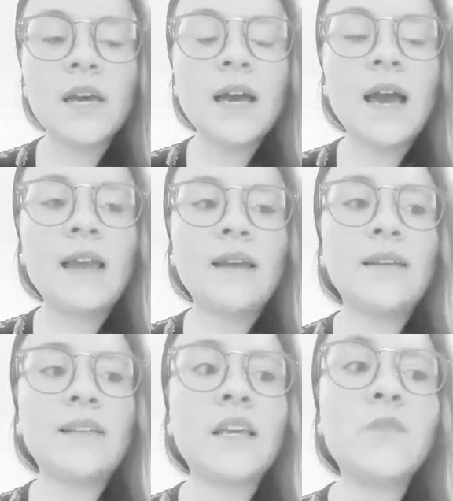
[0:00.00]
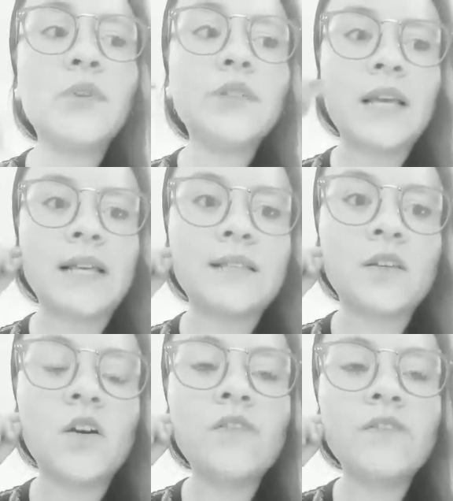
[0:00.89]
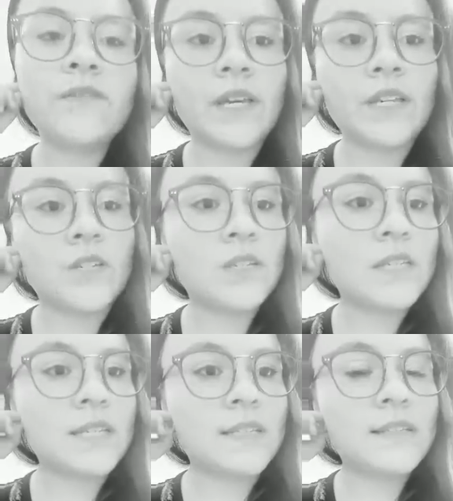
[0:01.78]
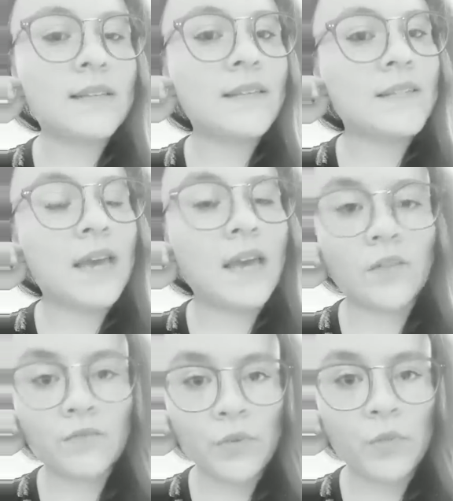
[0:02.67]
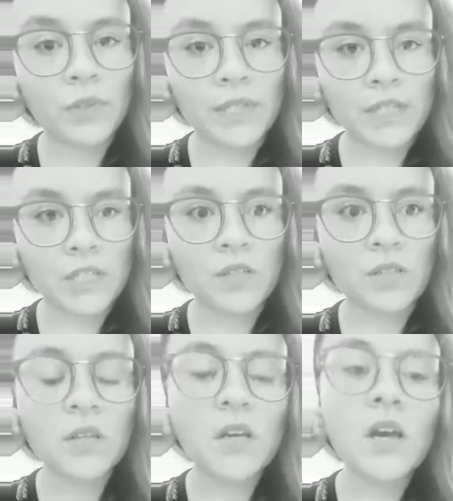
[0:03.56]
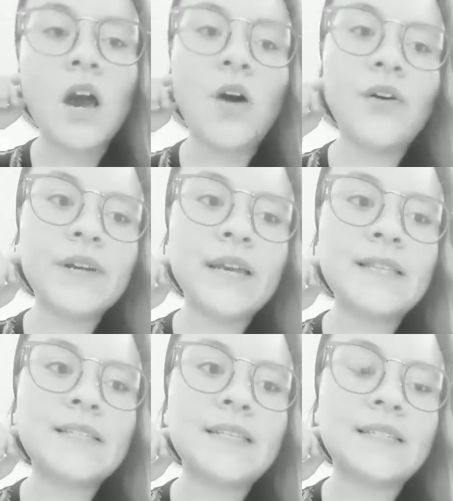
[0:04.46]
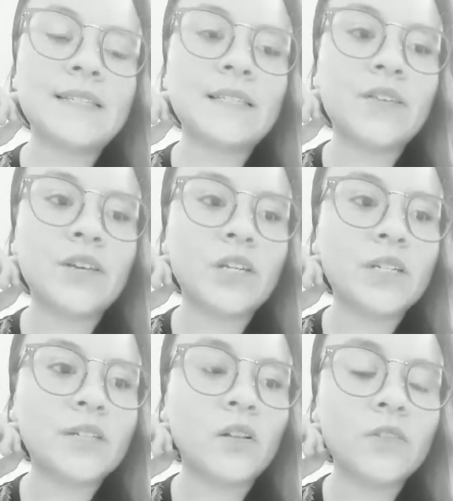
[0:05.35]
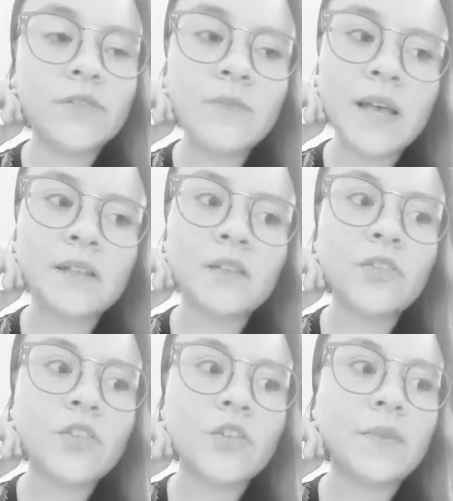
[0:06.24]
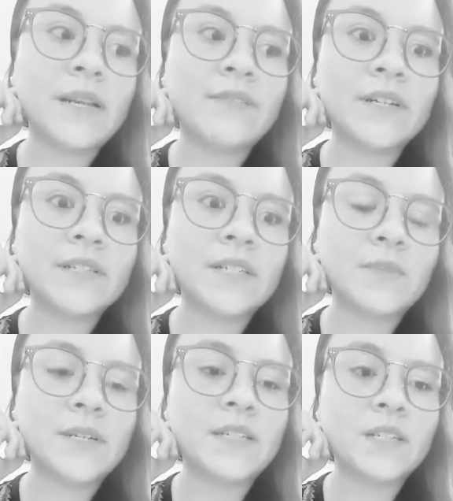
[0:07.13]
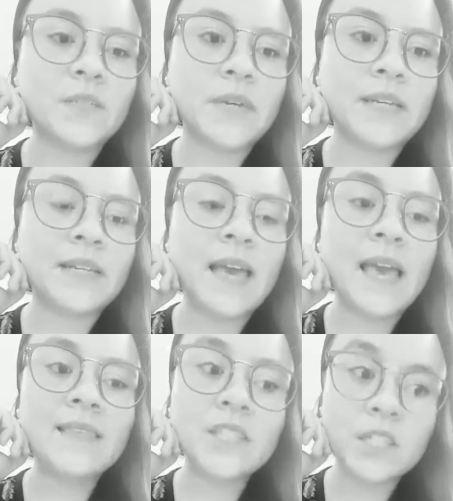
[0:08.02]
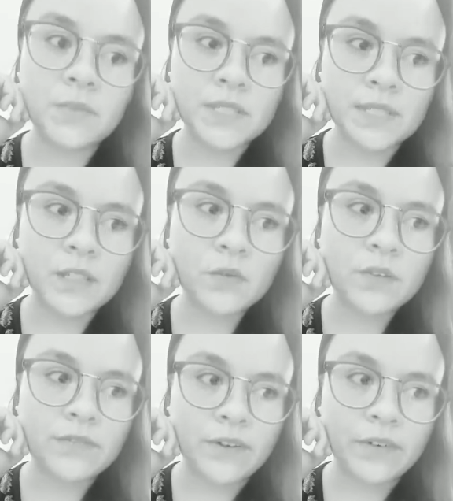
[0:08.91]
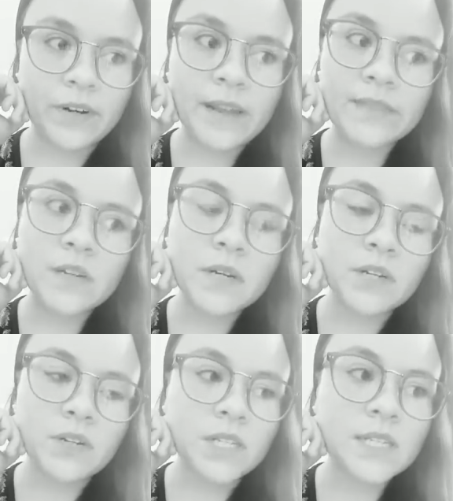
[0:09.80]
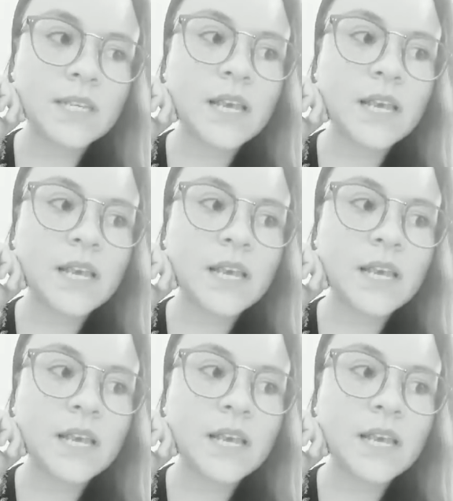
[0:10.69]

highlighting the importance of infectious diseases in this kind of population. Our case is a 63-year-old female orthotopic liver transplant recipient, and she presented with fever and dermatosis